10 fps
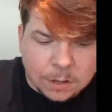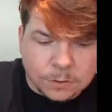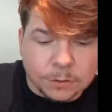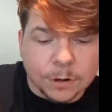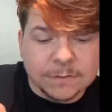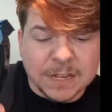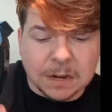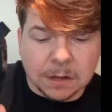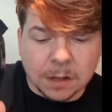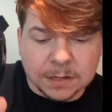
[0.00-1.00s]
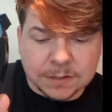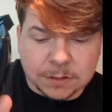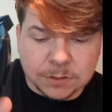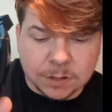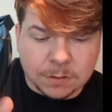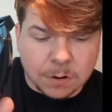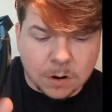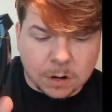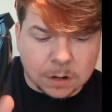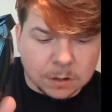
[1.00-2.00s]
The grooves that it clicks into
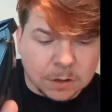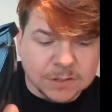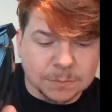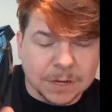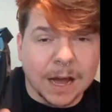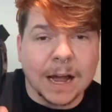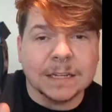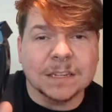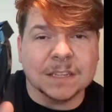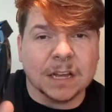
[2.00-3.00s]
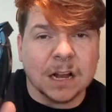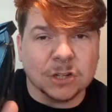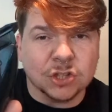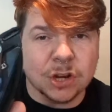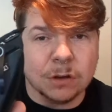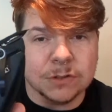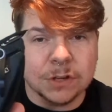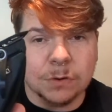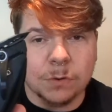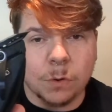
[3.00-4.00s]
are an awesome guide because it kind of shows
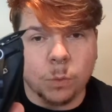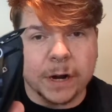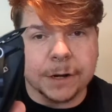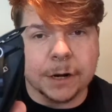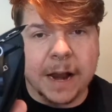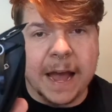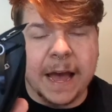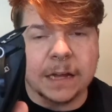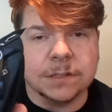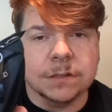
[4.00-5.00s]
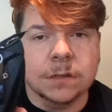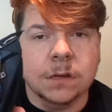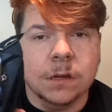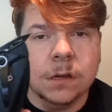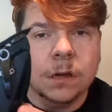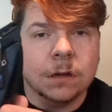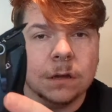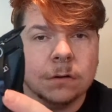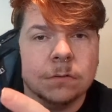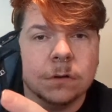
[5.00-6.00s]
you where you're at. You
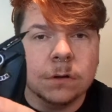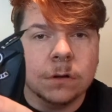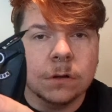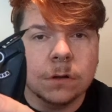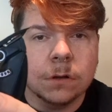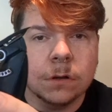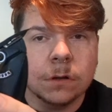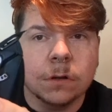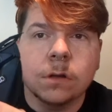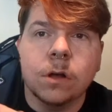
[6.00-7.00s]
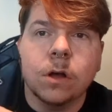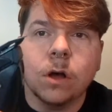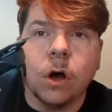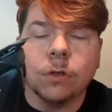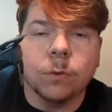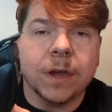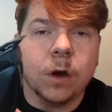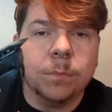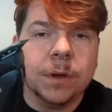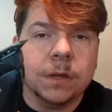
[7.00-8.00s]
know, all the way
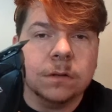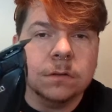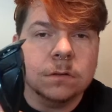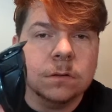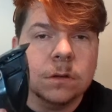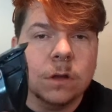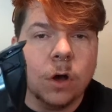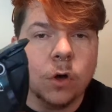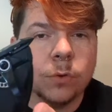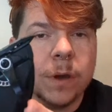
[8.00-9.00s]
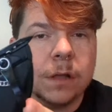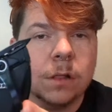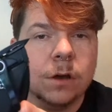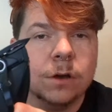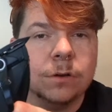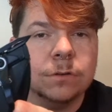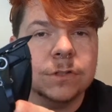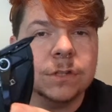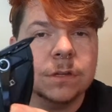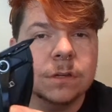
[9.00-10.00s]
open, all the way
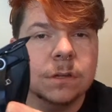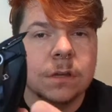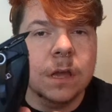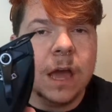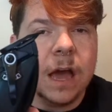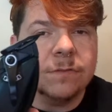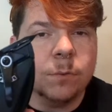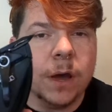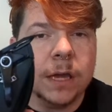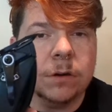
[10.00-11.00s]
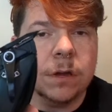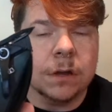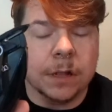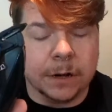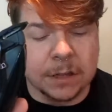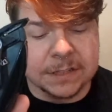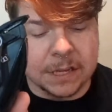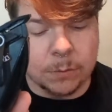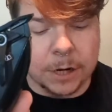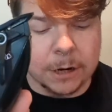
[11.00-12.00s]
closed, halfway, you can clearly
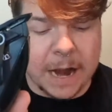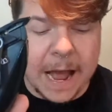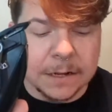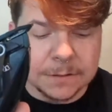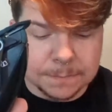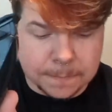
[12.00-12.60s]
see where you're at.